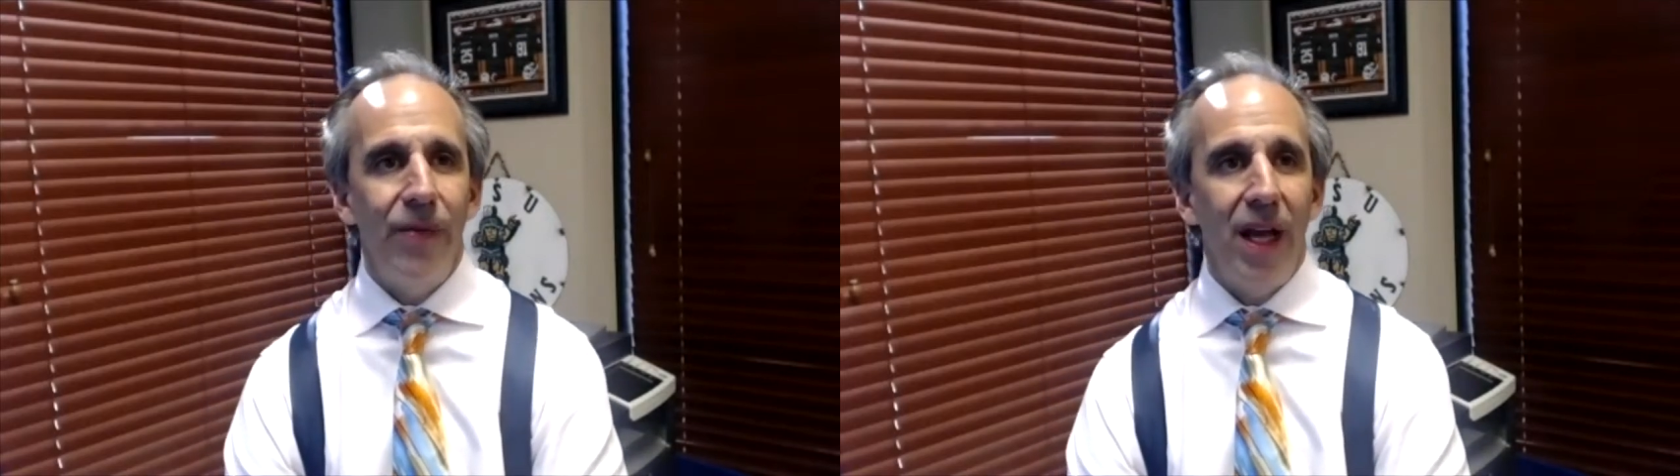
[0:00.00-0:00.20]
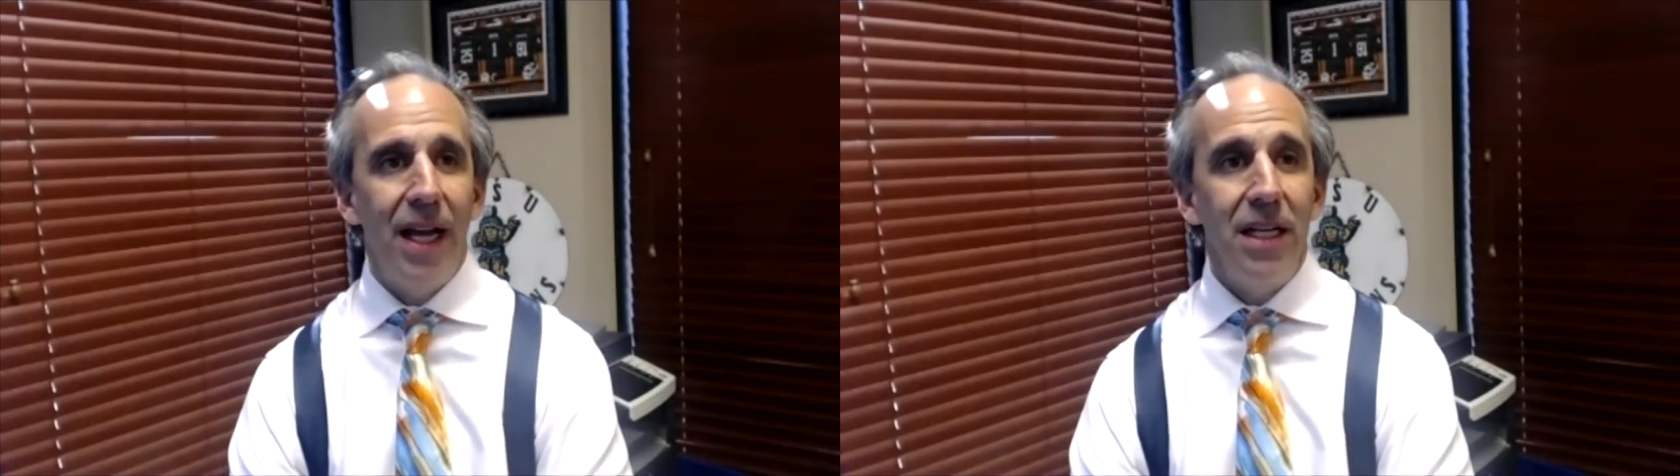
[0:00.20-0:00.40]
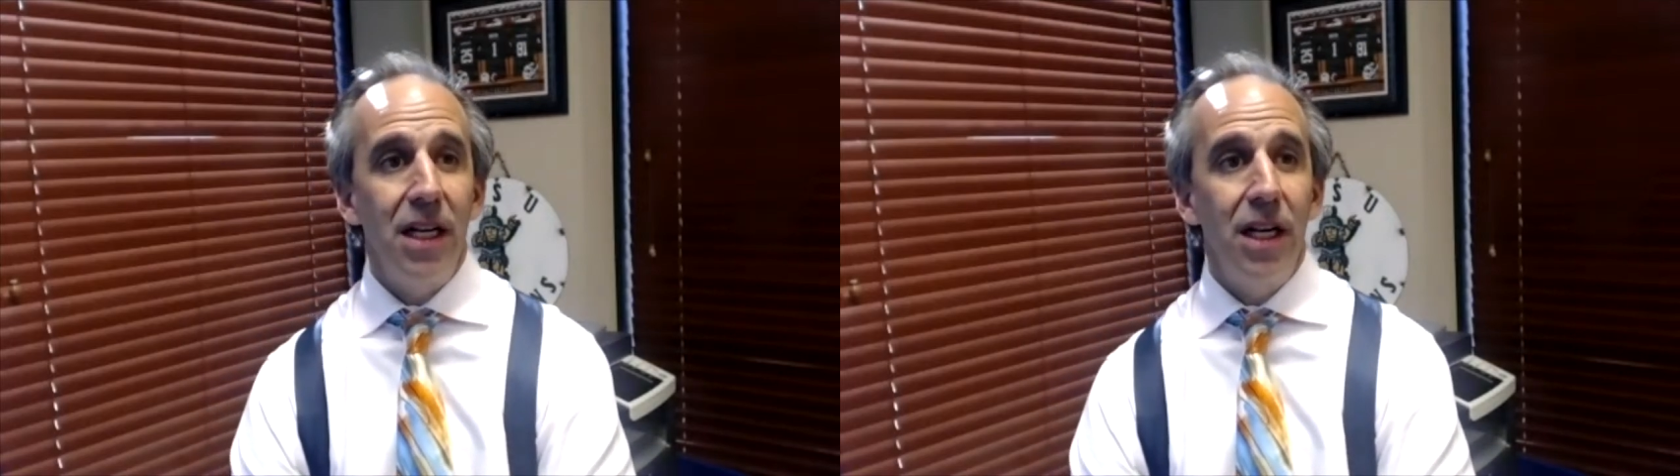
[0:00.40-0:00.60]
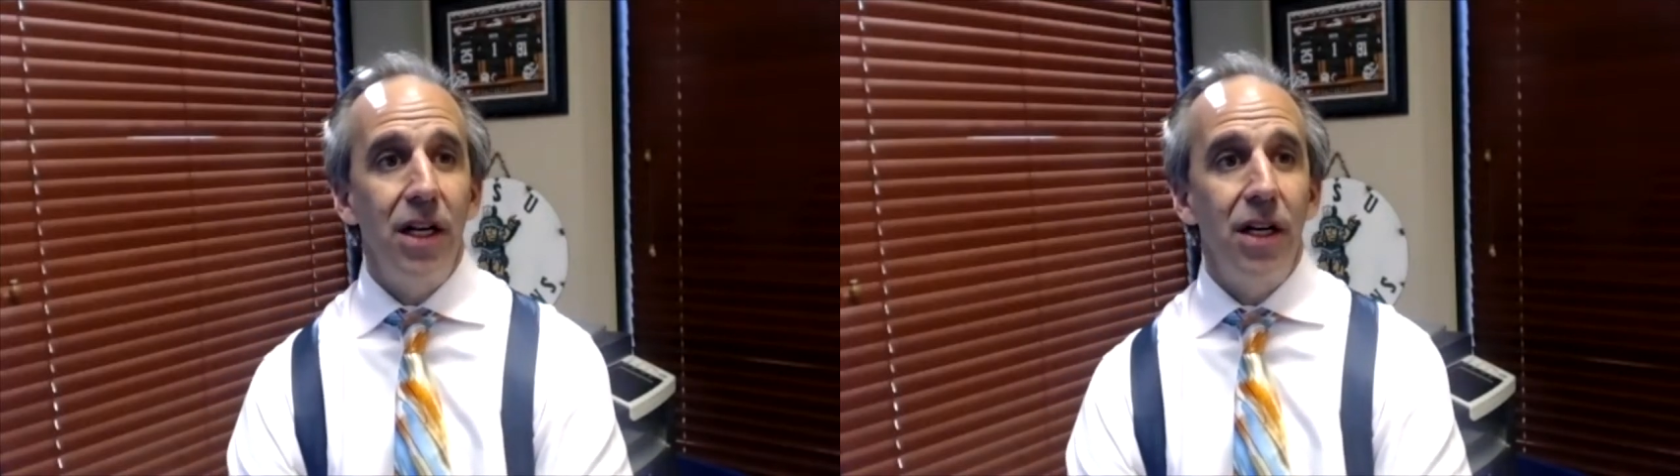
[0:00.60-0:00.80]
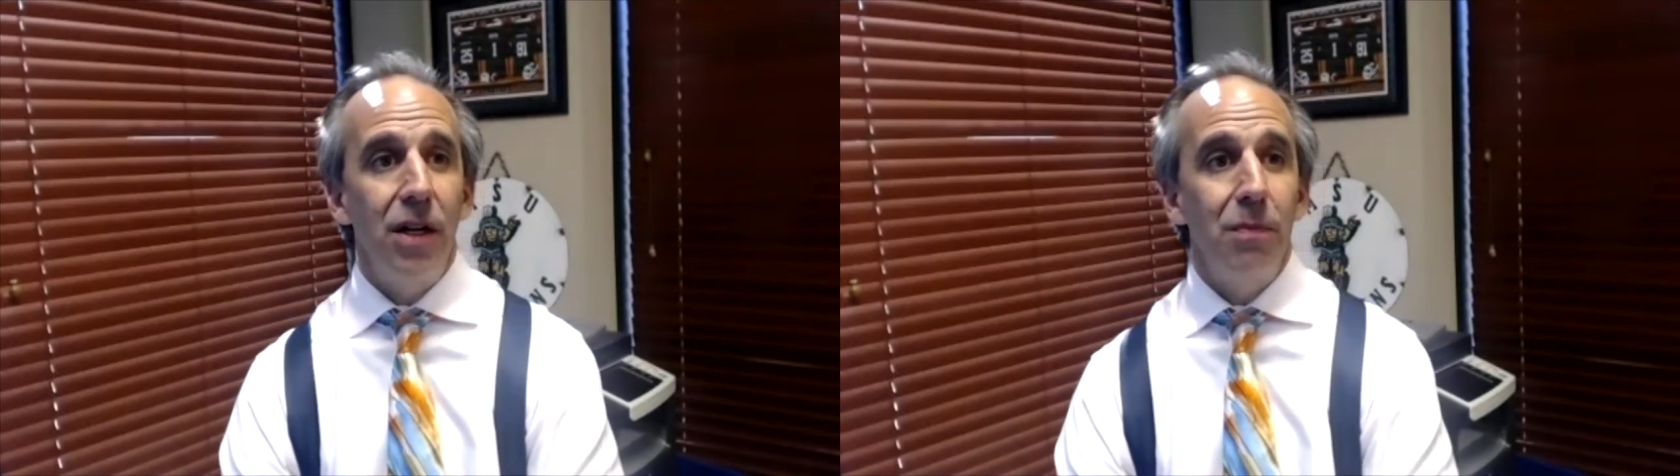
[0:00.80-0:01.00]
I didn't
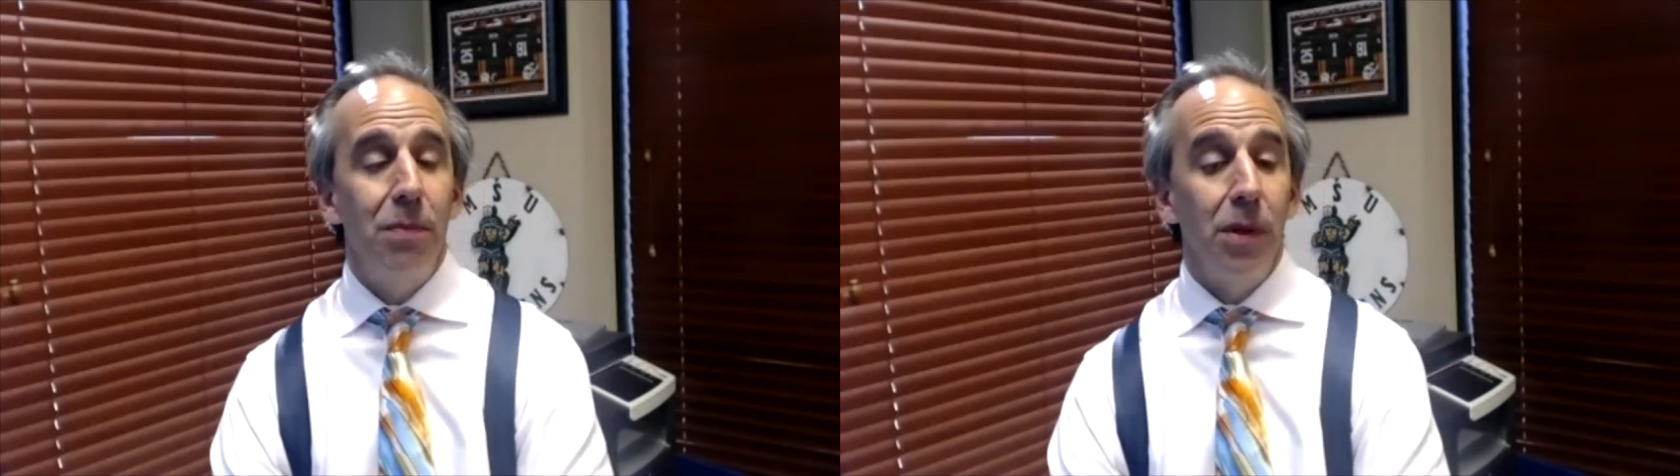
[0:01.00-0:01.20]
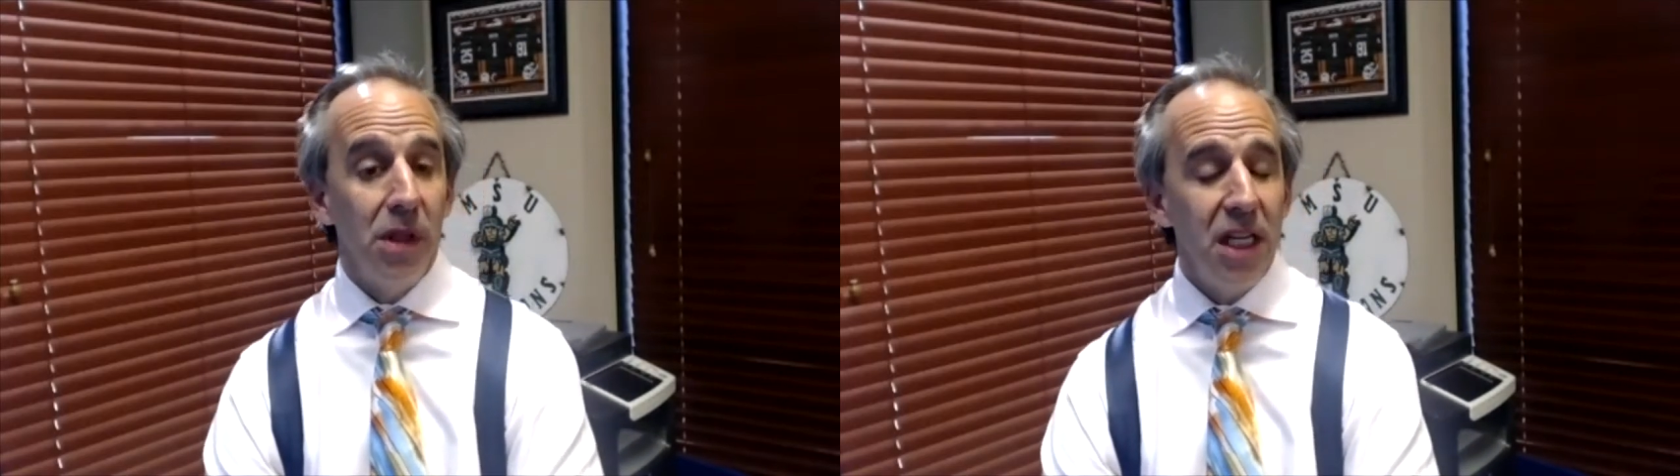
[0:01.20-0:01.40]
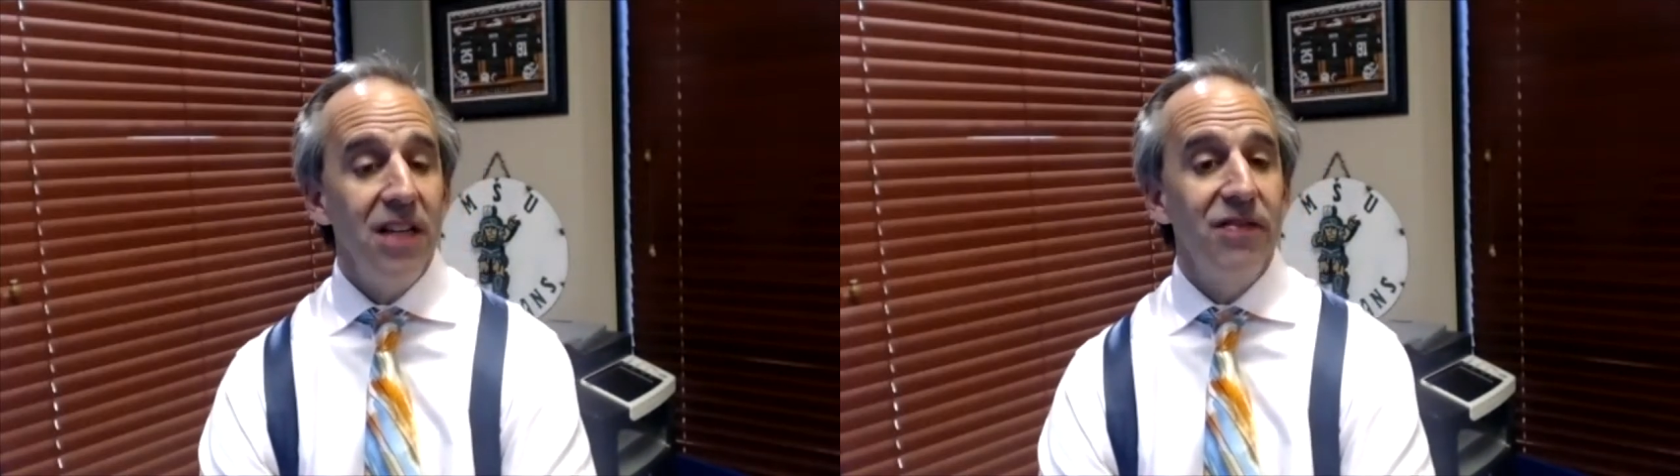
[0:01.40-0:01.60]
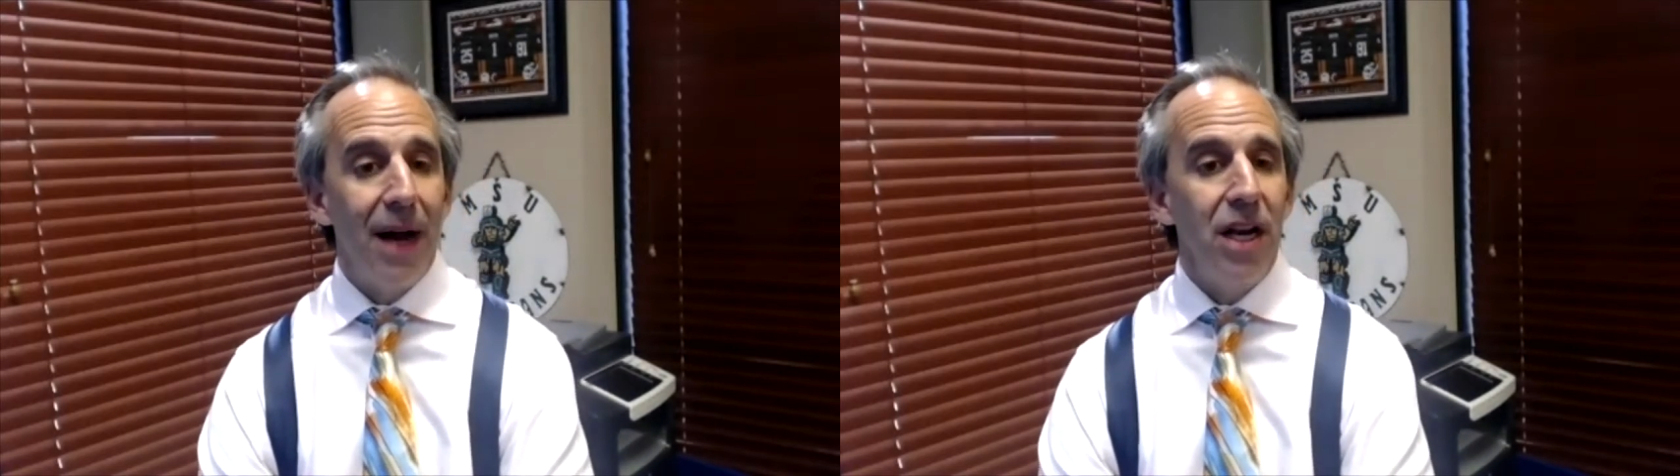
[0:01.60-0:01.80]
believe my